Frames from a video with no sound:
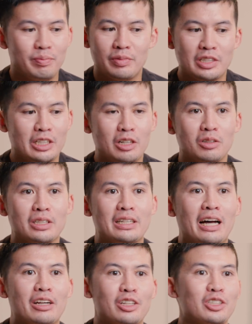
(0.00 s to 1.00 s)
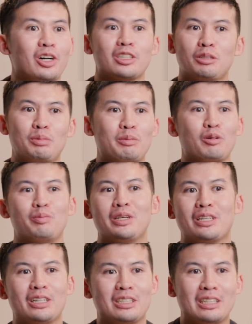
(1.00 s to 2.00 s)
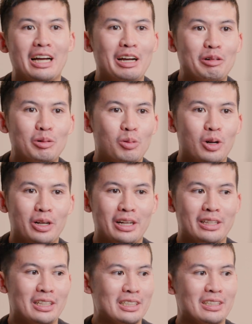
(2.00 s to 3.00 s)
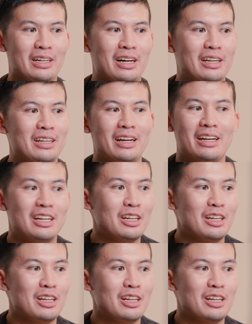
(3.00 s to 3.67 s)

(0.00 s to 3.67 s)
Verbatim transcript: skills on how to talk to people because I would work at the salon